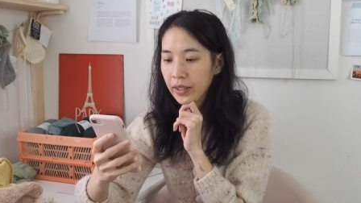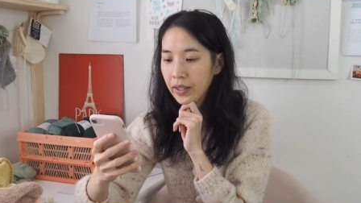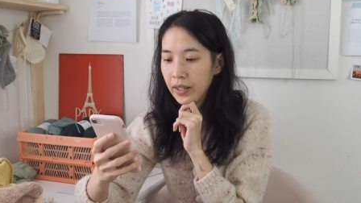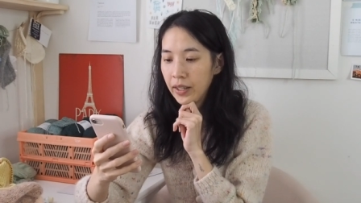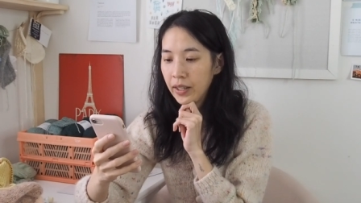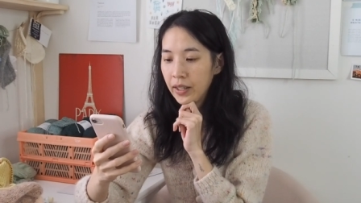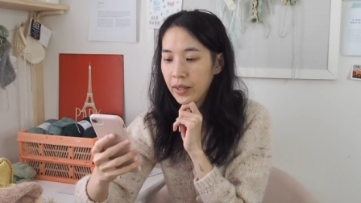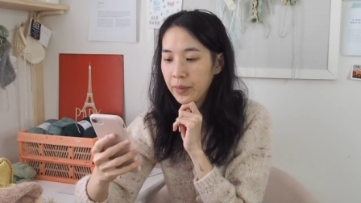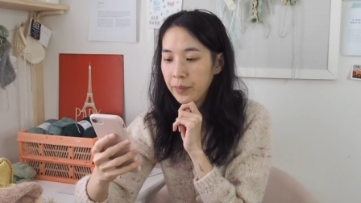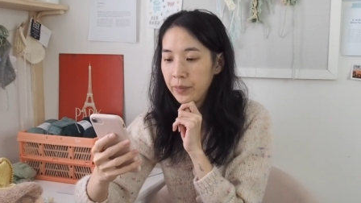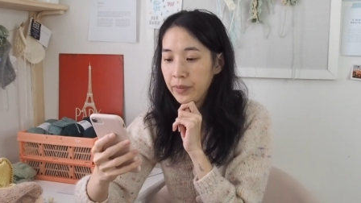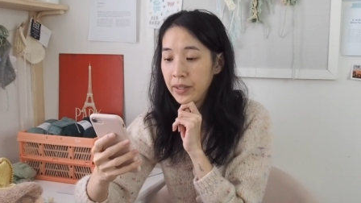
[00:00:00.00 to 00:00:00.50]

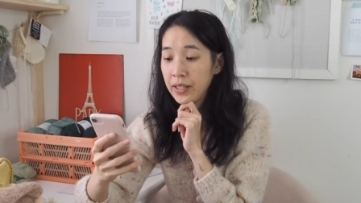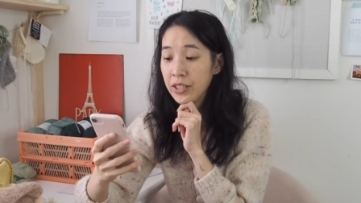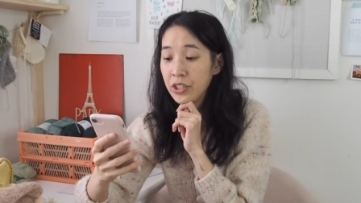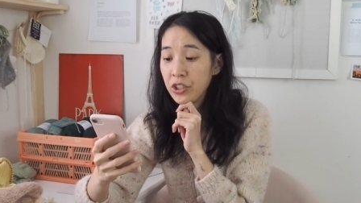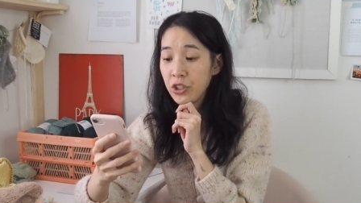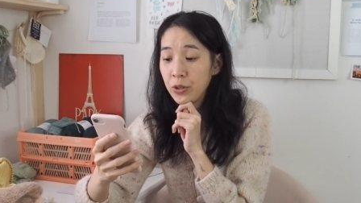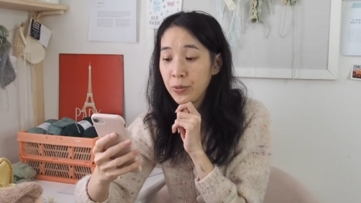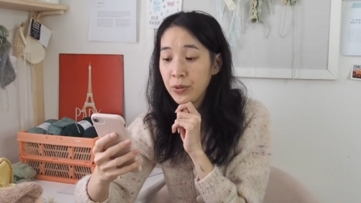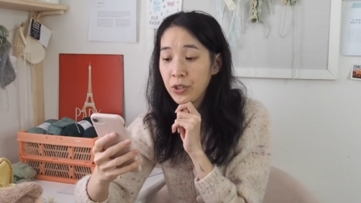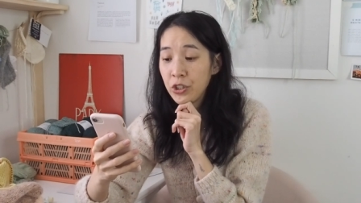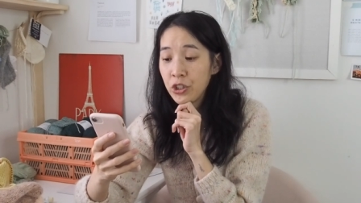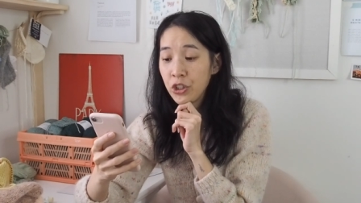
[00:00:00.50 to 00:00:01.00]
Um, things
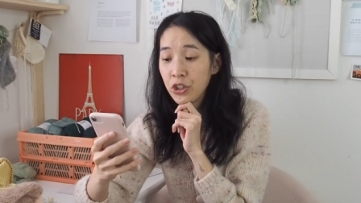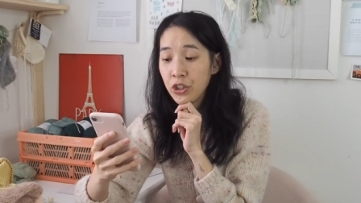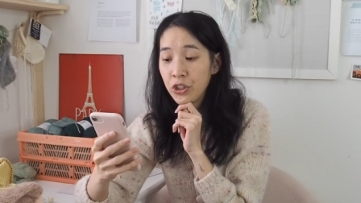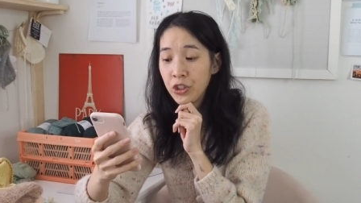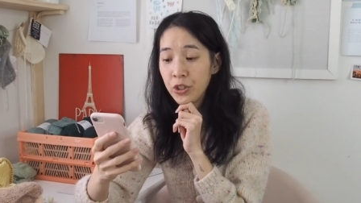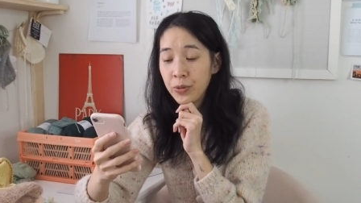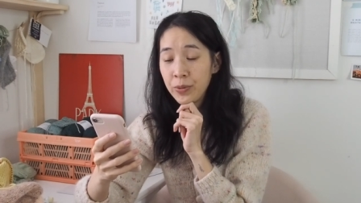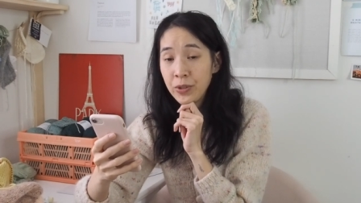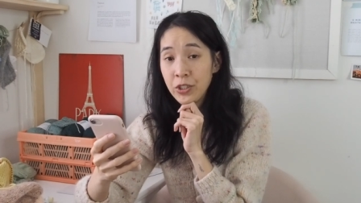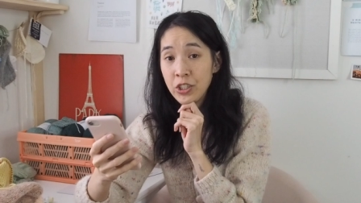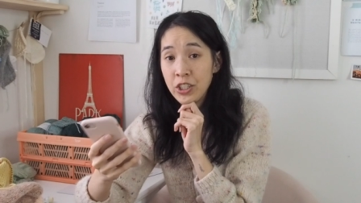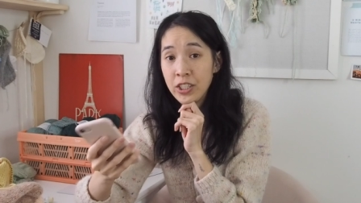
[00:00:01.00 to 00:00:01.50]
you wish you knew
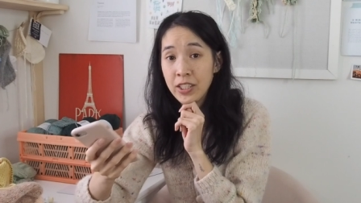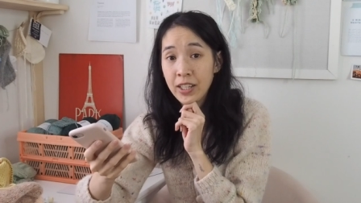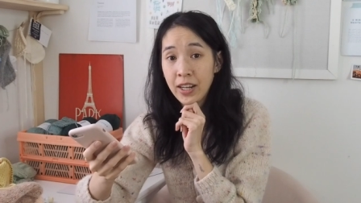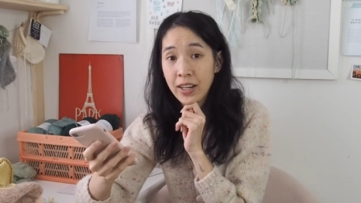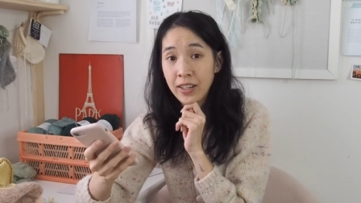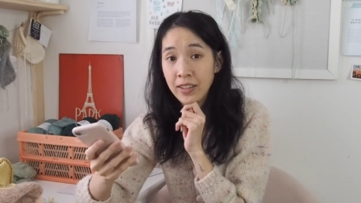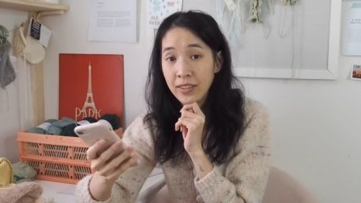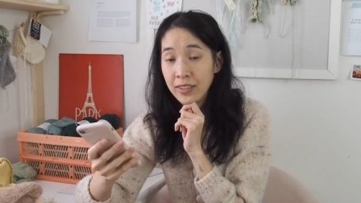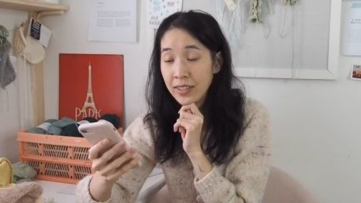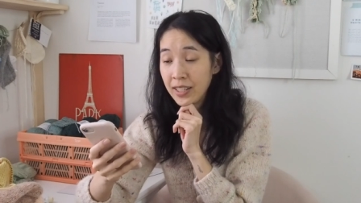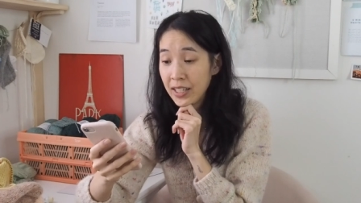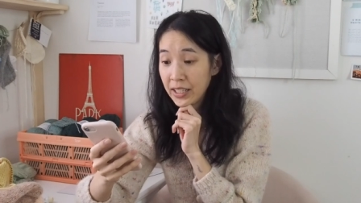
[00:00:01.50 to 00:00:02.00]
when you
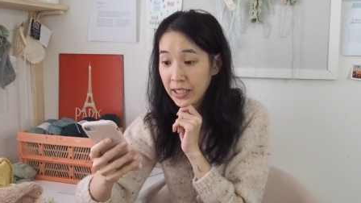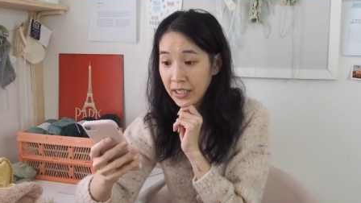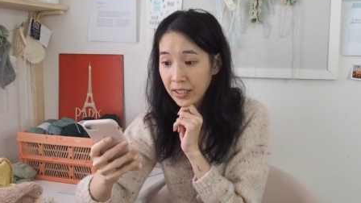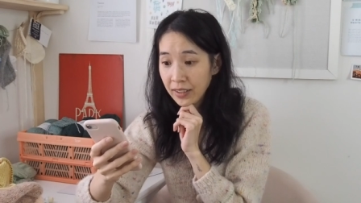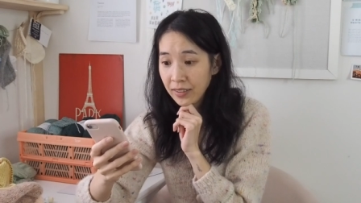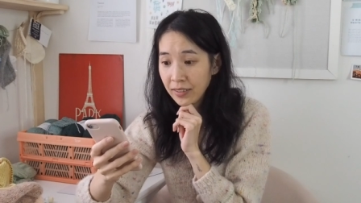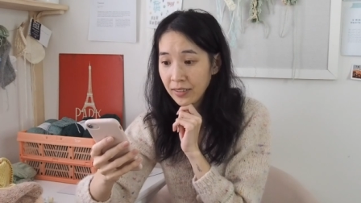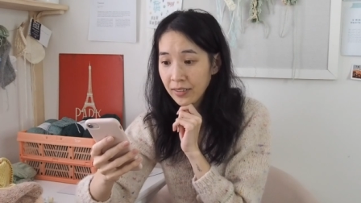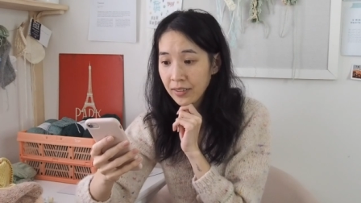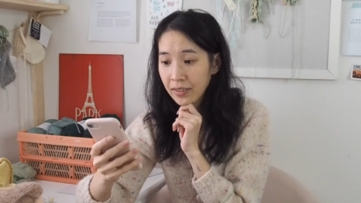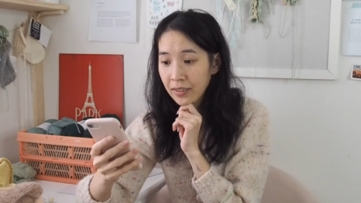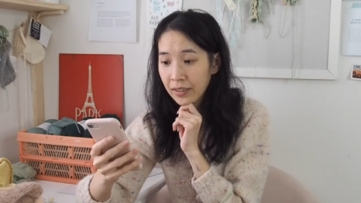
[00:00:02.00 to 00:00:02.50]
started
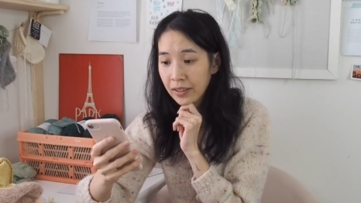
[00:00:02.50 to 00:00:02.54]
knitting.